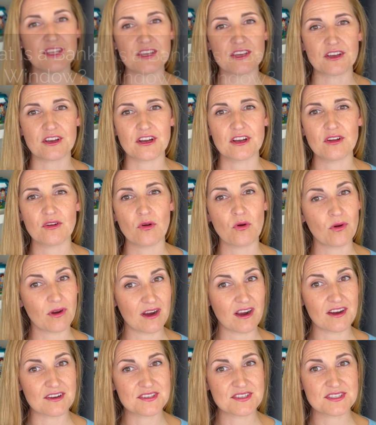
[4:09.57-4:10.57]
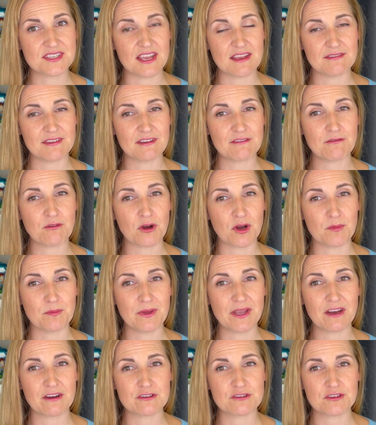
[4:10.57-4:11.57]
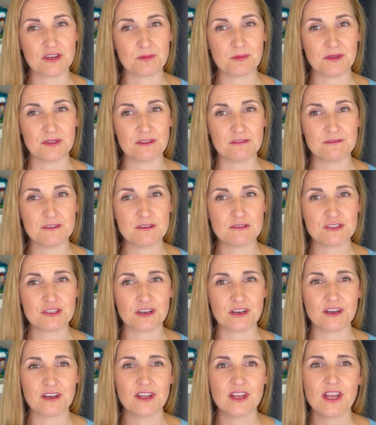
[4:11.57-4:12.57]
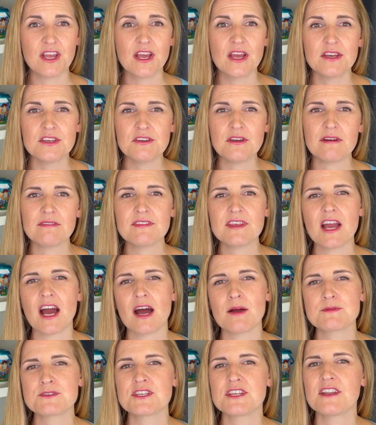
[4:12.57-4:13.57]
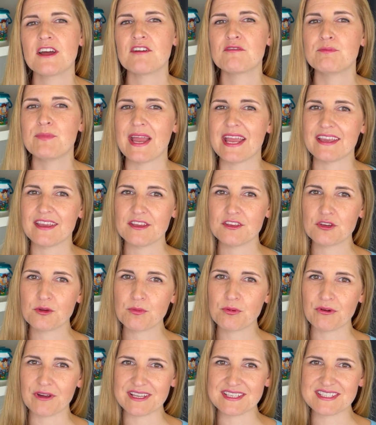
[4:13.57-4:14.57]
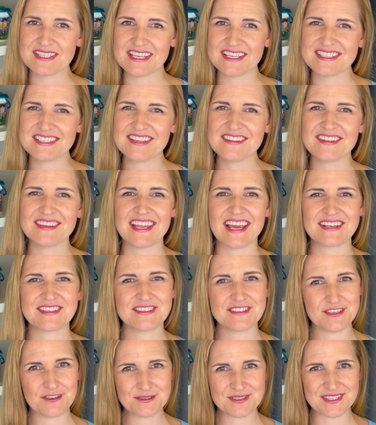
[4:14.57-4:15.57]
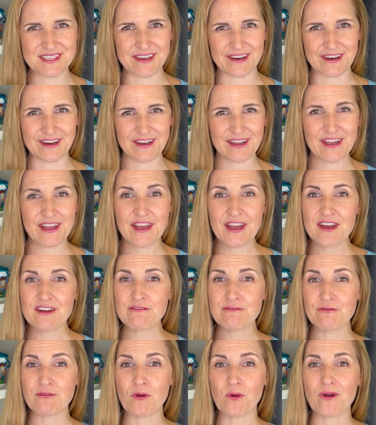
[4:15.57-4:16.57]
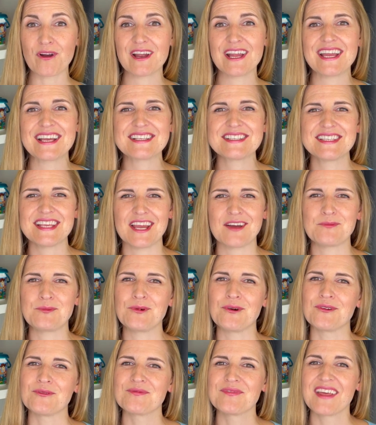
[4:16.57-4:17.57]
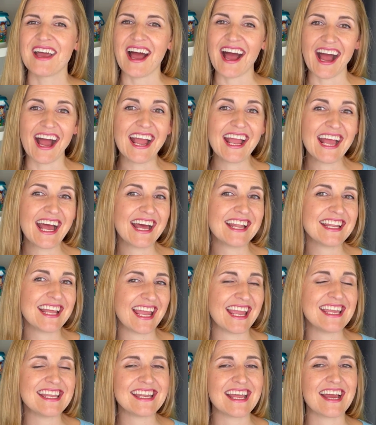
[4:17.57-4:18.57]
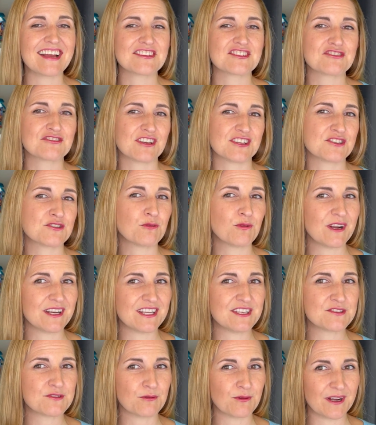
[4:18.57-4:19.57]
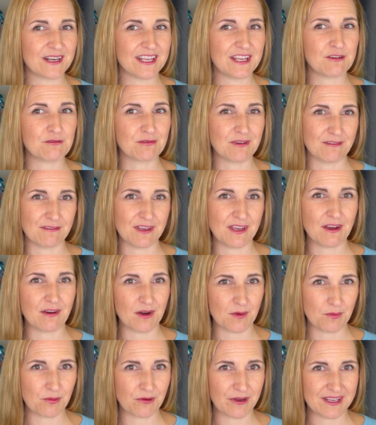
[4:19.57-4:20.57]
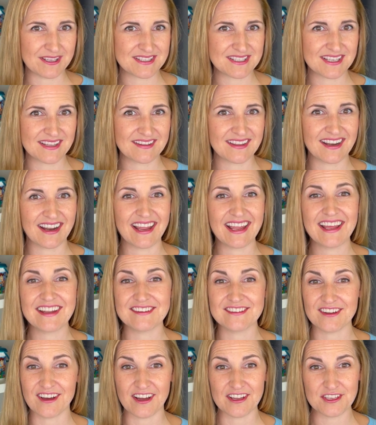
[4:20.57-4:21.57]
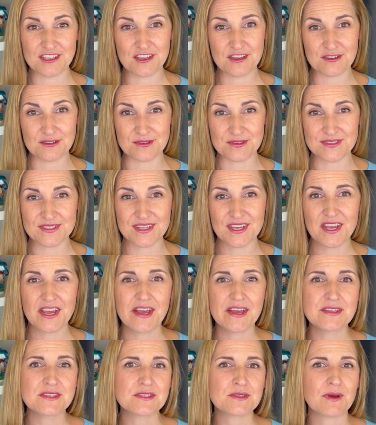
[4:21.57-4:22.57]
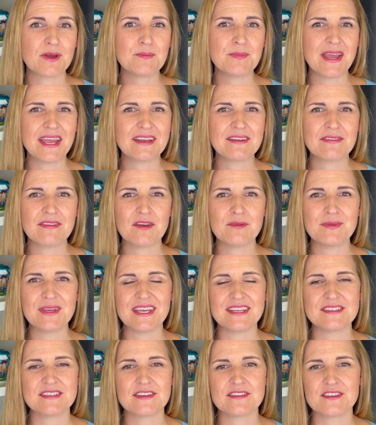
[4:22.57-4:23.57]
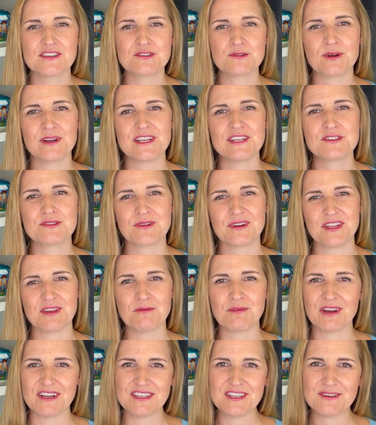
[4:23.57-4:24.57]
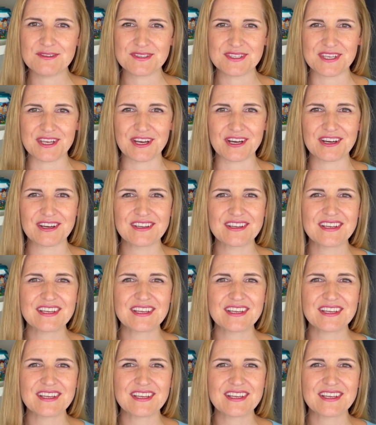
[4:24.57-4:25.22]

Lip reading: year or are saving for a bigger trip in the future, you have the option of banking your points into the next use year. For example, I had 8 extra 2020 Riviera points that I had not used, so I banked them into the 2021 use year.